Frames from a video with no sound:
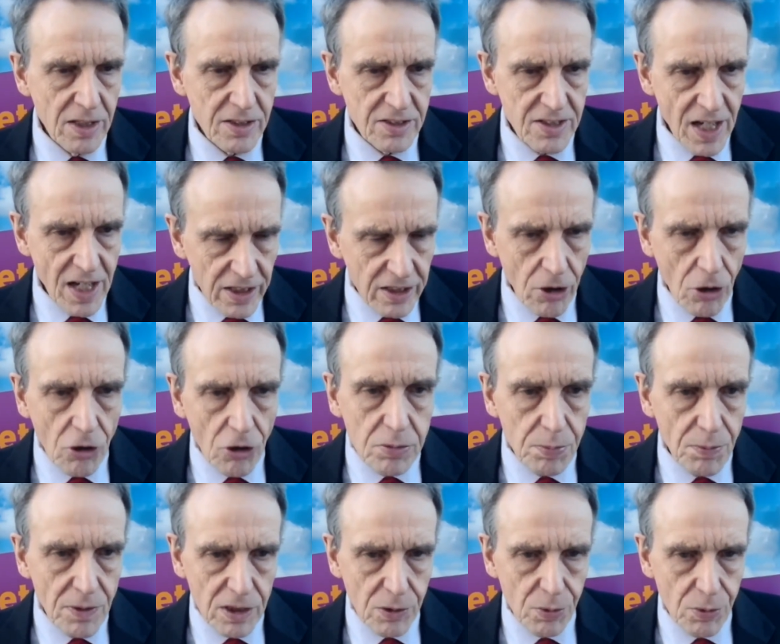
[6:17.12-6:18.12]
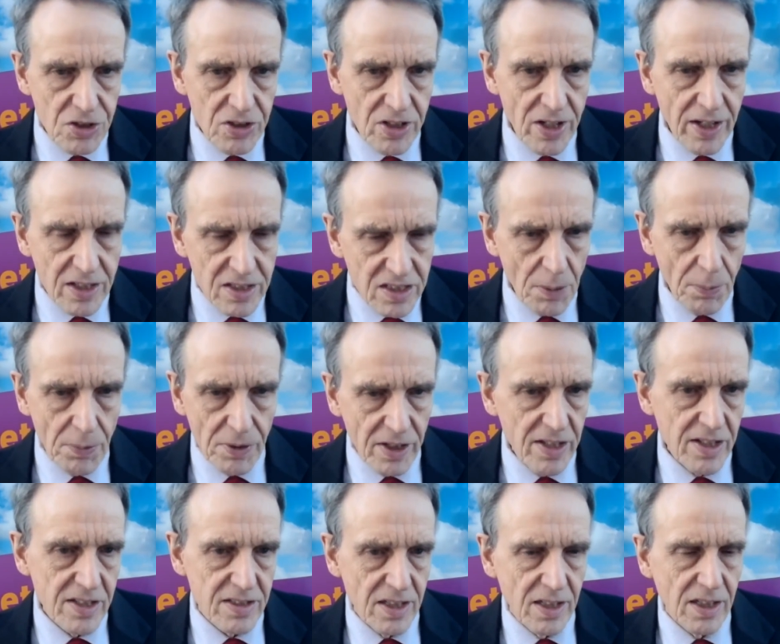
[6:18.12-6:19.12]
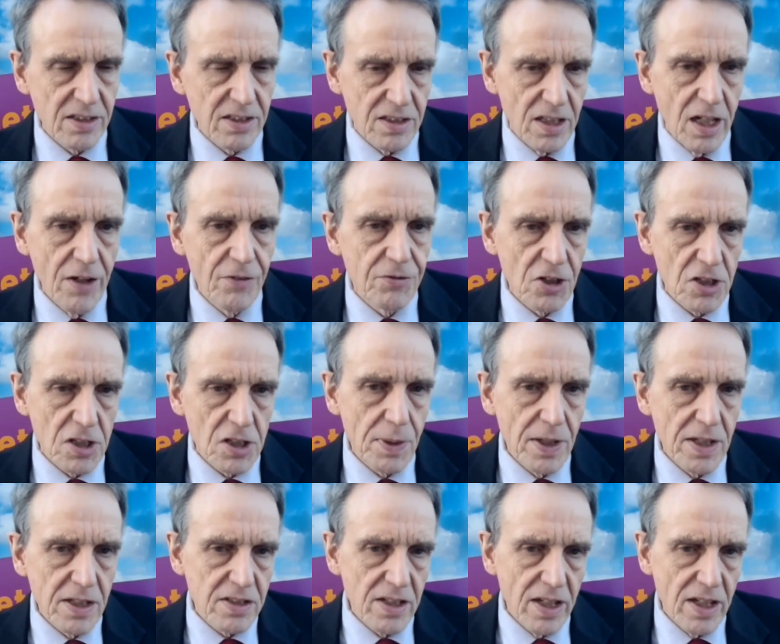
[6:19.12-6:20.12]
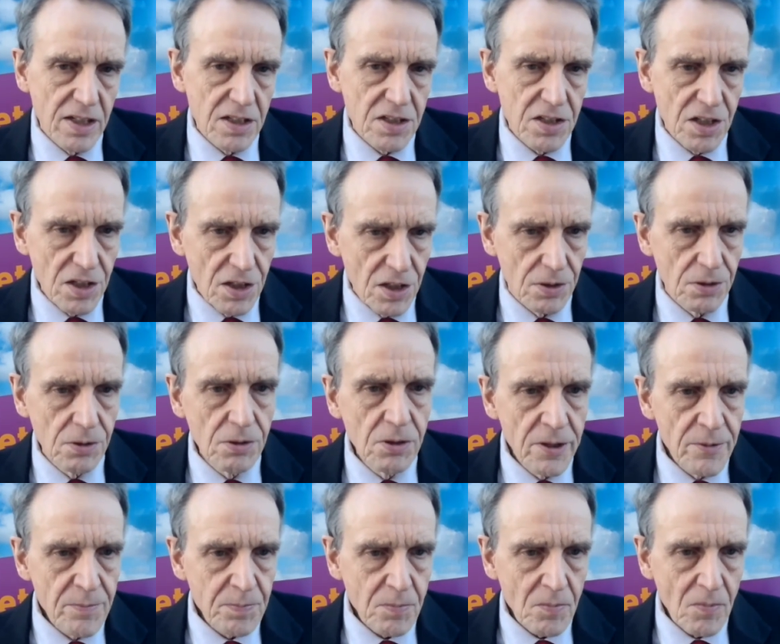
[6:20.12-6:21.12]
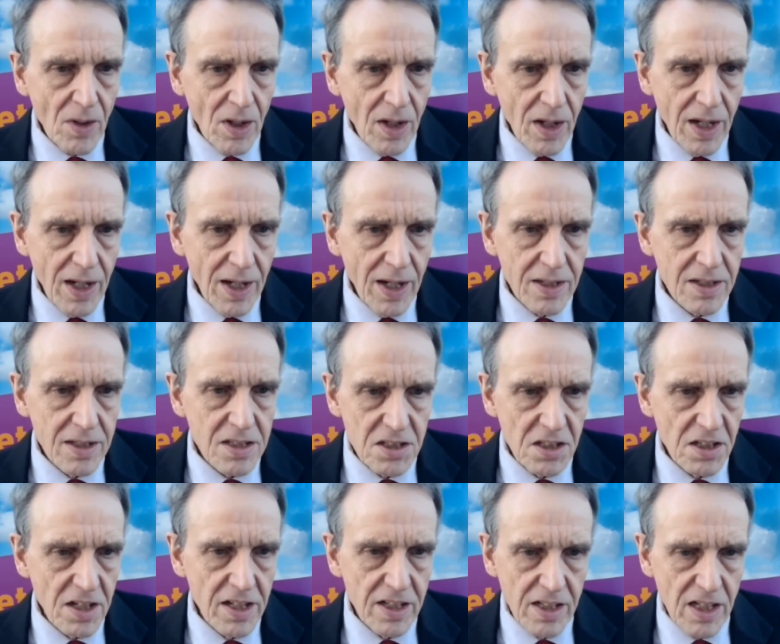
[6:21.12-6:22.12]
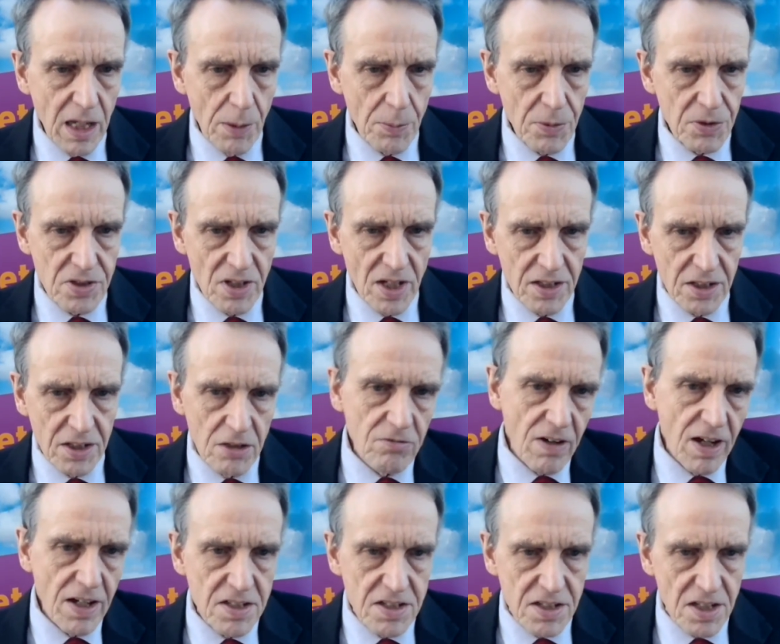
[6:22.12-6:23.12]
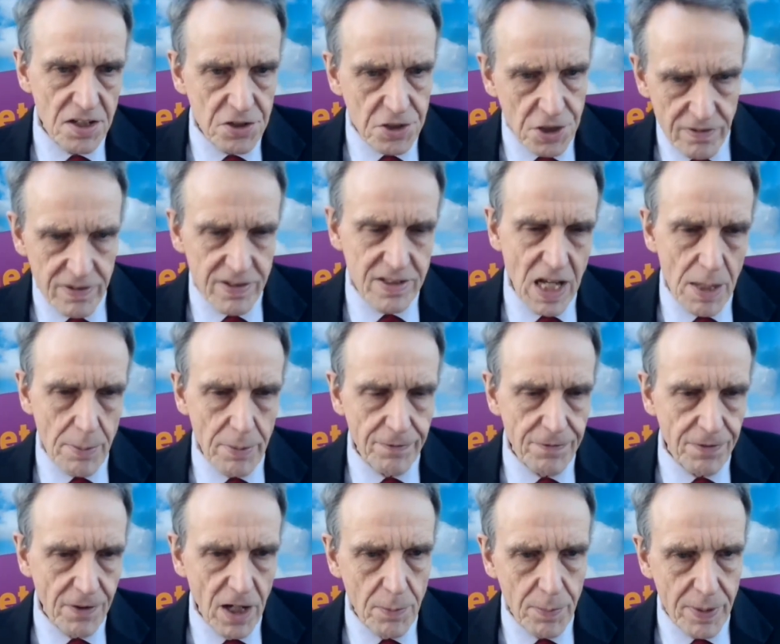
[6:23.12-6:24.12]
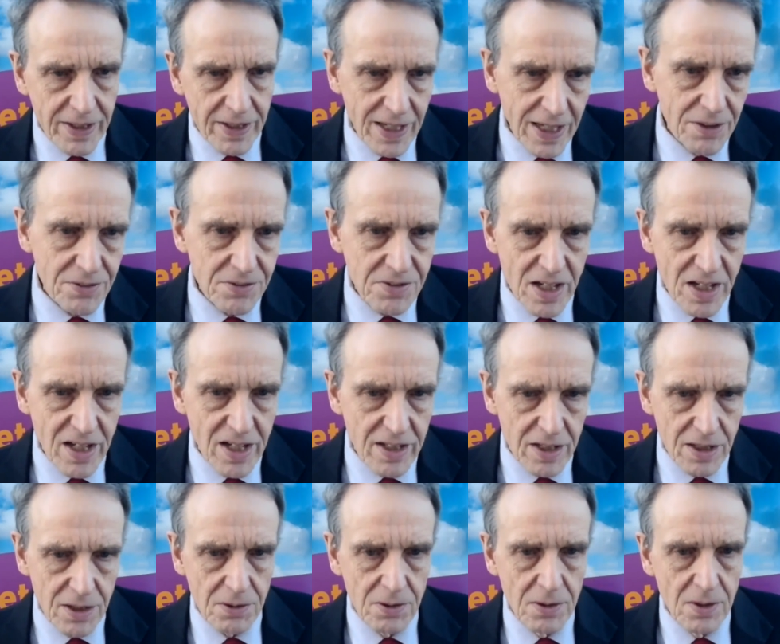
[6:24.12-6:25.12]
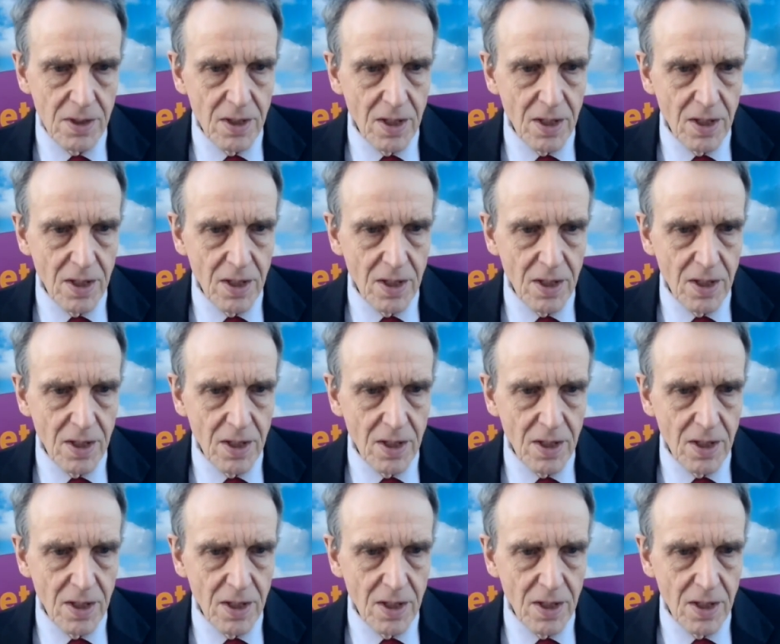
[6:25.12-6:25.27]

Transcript: Zac Goldsmith was saying some of these things that I've just been saying to you and Sadiq Khan was saying, You're racist, you're Islamophobic, how dare you?